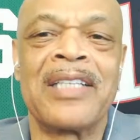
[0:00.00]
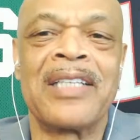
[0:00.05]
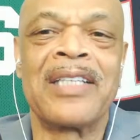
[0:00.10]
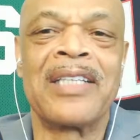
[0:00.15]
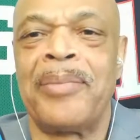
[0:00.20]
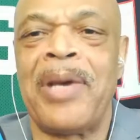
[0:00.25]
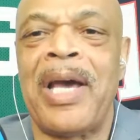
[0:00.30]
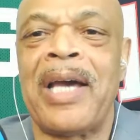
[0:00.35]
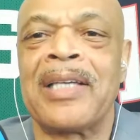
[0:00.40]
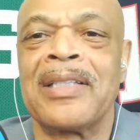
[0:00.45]

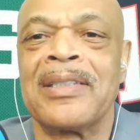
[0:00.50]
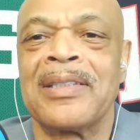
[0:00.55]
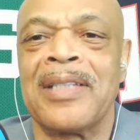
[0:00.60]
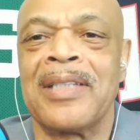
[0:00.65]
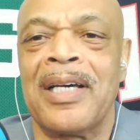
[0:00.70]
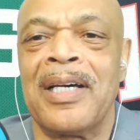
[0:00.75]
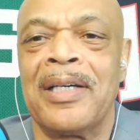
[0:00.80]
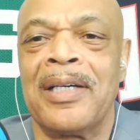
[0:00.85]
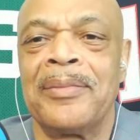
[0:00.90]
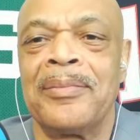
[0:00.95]
Back in
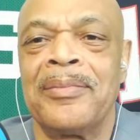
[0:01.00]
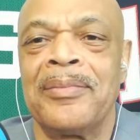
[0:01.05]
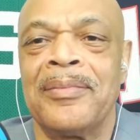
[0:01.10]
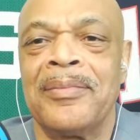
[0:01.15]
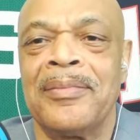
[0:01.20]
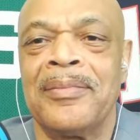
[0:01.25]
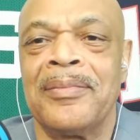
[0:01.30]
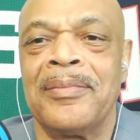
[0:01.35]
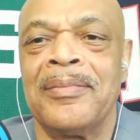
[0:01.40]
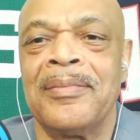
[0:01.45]
time.
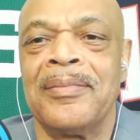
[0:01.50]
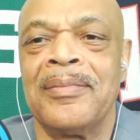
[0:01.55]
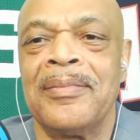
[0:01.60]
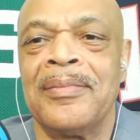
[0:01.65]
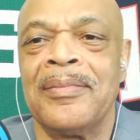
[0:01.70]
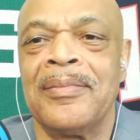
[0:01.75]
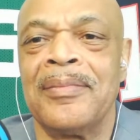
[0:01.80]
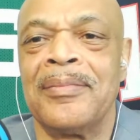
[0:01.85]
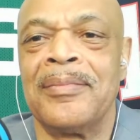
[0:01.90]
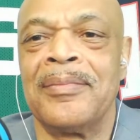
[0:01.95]

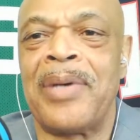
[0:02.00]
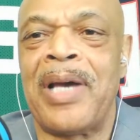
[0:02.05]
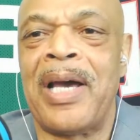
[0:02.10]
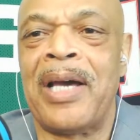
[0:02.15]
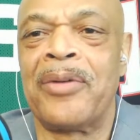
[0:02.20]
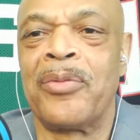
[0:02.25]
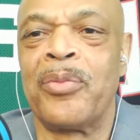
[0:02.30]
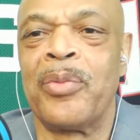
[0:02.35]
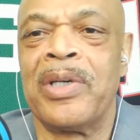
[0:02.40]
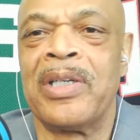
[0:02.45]

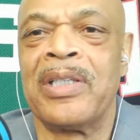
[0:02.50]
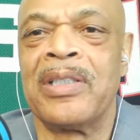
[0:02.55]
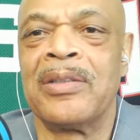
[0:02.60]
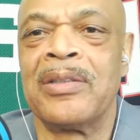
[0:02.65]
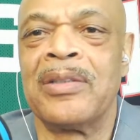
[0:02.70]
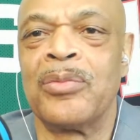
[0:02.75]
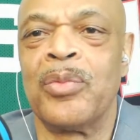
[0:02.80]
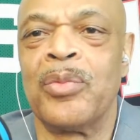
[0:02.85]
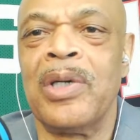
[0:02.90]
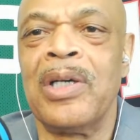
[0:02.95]
Back when,
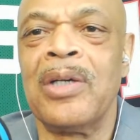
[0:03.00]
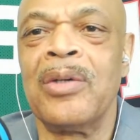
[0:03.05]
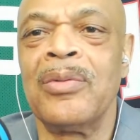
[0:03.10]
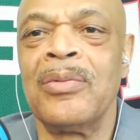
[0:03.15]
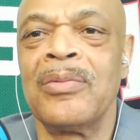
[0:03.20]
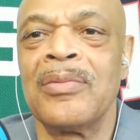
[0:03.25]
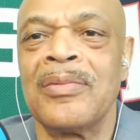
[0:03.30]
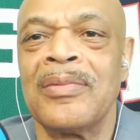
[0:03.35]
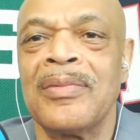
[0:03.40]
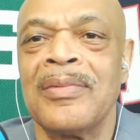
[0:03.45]
well,